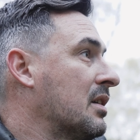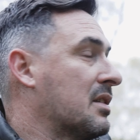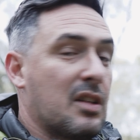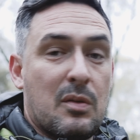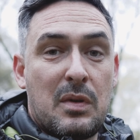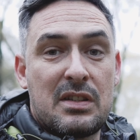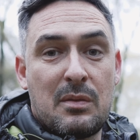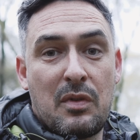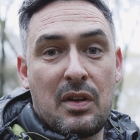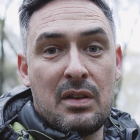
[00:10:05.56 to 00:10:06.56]
is going to be
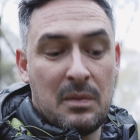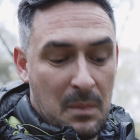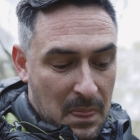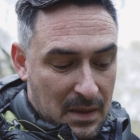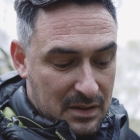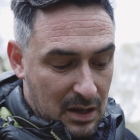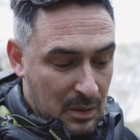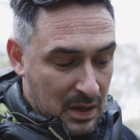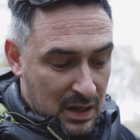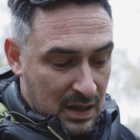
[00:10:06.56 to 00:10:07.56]
something, so
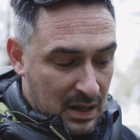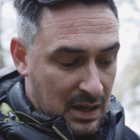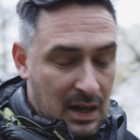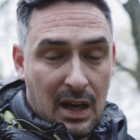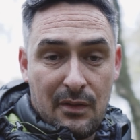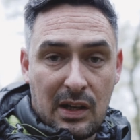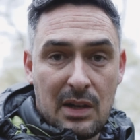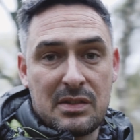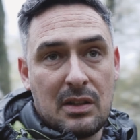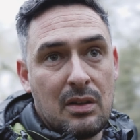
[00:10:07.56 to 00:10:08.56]
have a
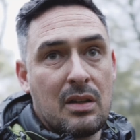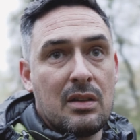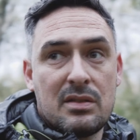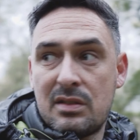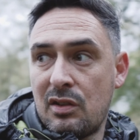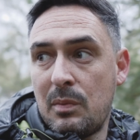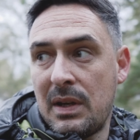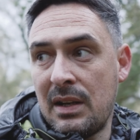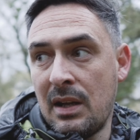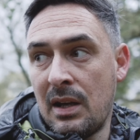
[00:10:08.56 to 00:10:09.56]
closer look, zoom
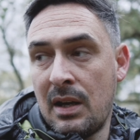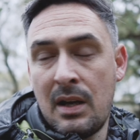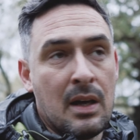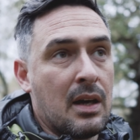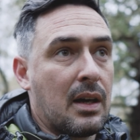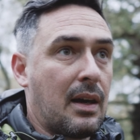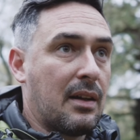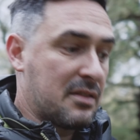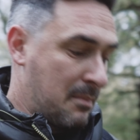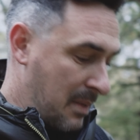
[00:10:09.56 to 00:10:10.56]
in, get
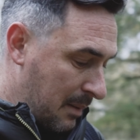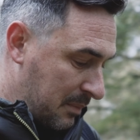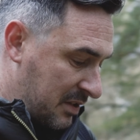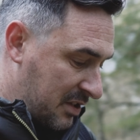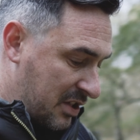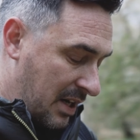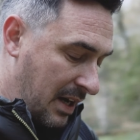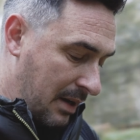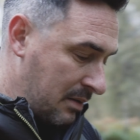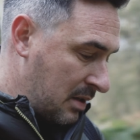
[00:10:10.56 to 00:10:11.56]
onto maps, check
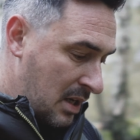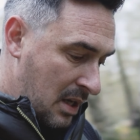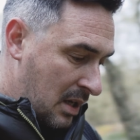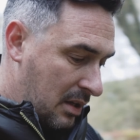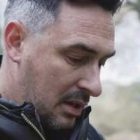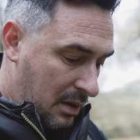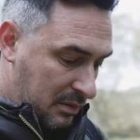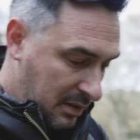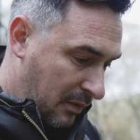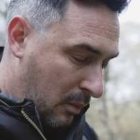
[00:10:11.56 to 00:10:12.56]
out, you know,
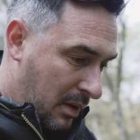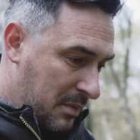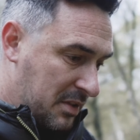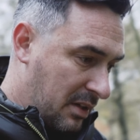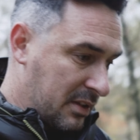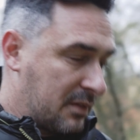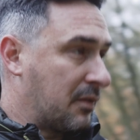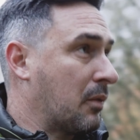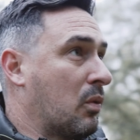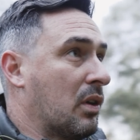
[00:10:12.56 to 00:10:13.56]
different websites
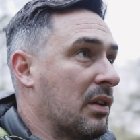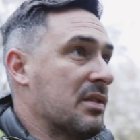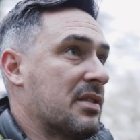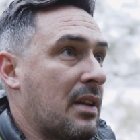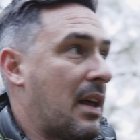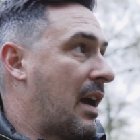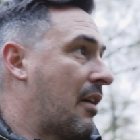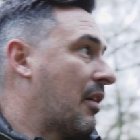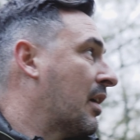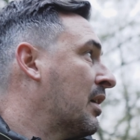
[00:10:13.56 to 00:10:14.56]
for woodlands in the
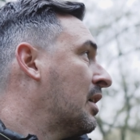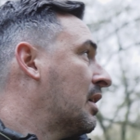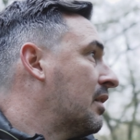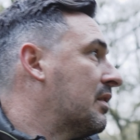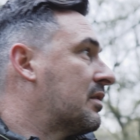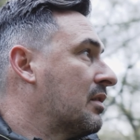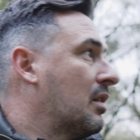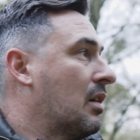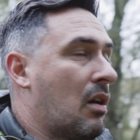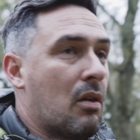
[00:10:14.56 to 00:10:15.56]
area. There's
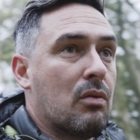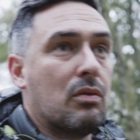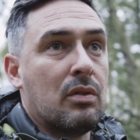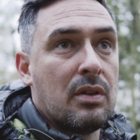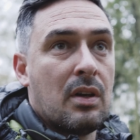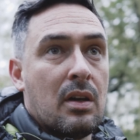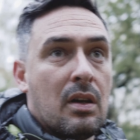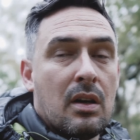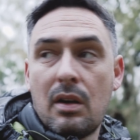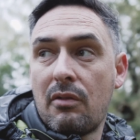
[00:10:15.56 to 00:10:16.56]
a whole
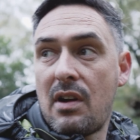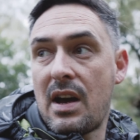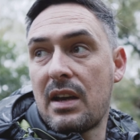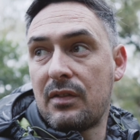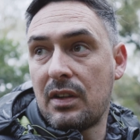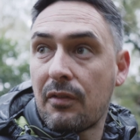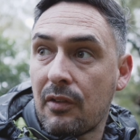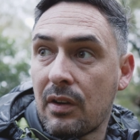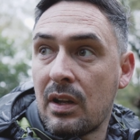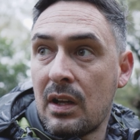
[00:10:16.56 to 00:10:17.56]
array of
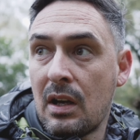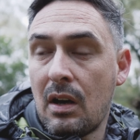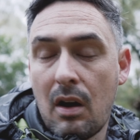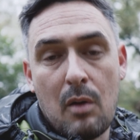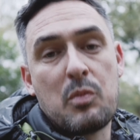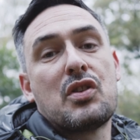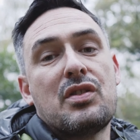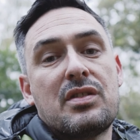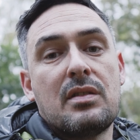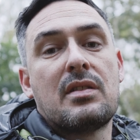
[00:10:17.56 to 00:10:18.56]
different
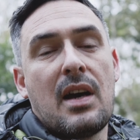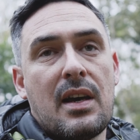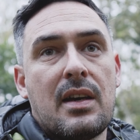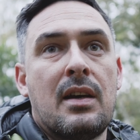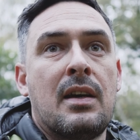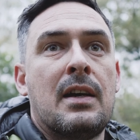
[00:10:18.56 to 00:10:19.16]
options to take,